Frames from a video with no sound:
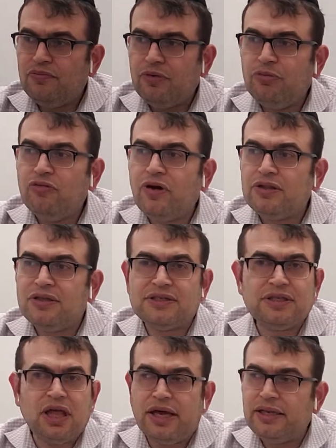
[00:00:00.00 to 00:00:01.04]
We move on to
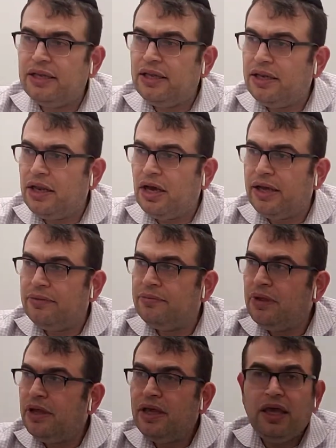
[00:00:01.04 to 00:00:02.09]
slide 9.
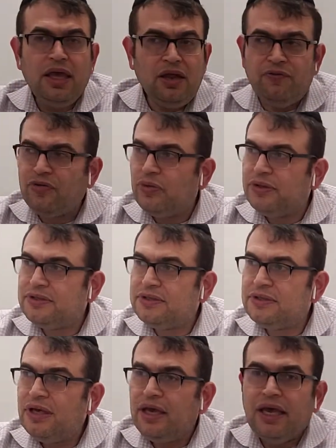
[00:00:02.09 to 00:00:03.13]

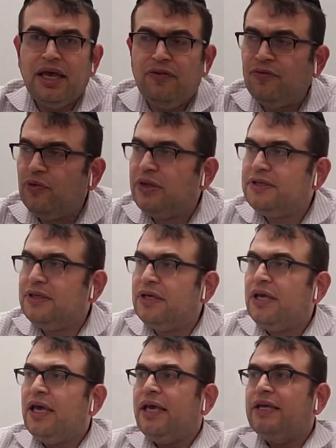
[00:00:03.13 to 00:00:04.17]
Influence.
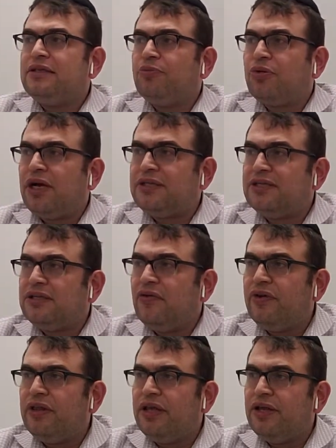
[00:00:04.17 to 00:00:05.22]
Influencing is the process of
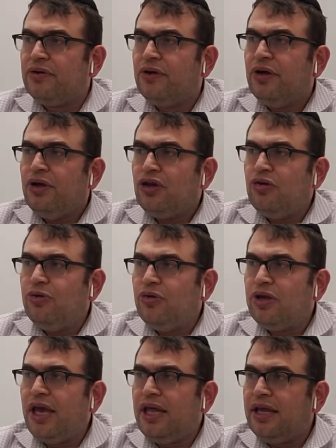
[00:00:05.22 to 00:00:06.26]
a leader
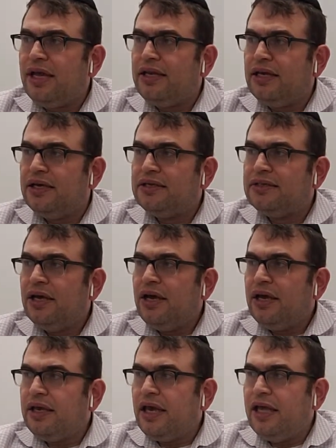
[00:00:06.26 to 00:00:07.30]
communicating ideas,
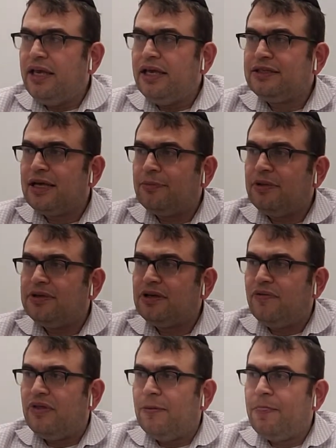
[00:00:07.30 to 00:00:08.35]
gaining acceptance
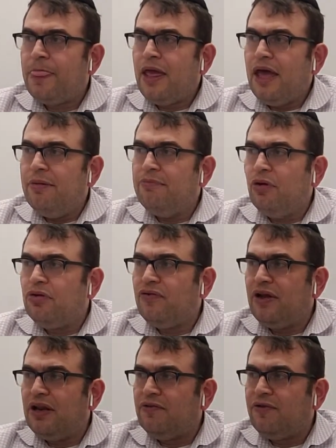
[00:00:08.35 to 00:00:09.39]
of them, and
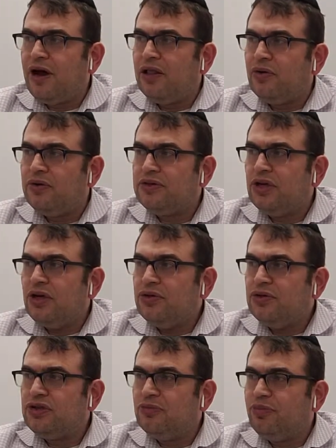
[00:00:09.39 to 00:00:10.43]
motivating followers
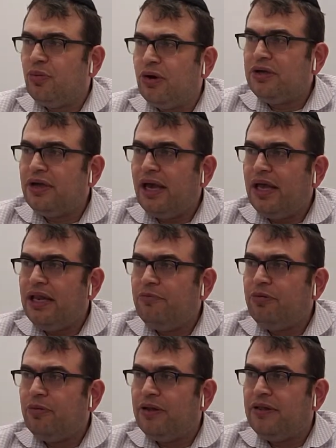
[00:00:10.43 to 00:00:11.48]
to support and
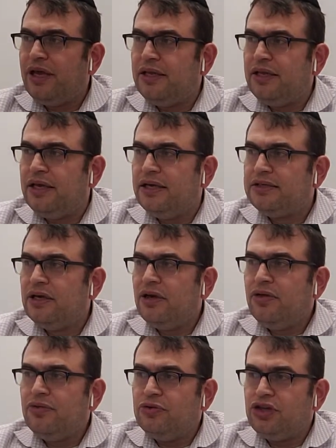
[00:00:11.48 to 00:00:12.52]
implement the ideas
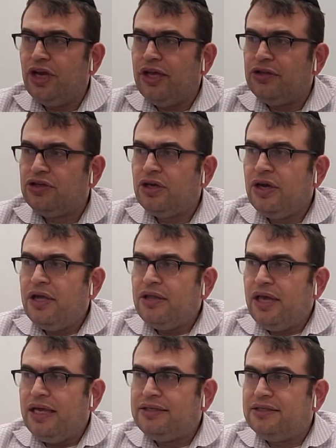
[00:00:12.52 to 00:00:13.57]
through change.
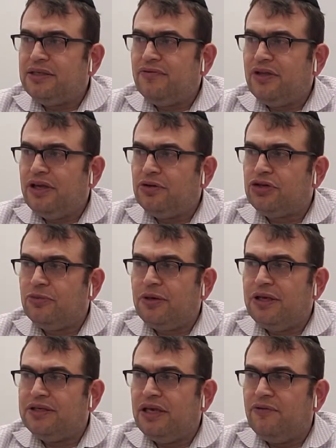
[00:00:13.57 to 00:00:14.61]
The essence of leadership
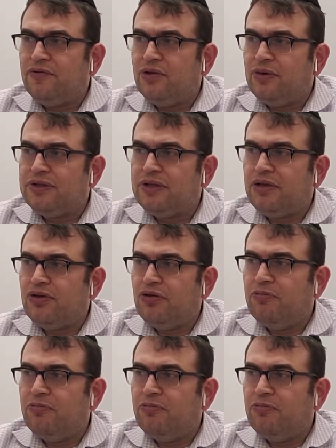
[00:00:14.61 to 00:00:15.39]
is influencing. Your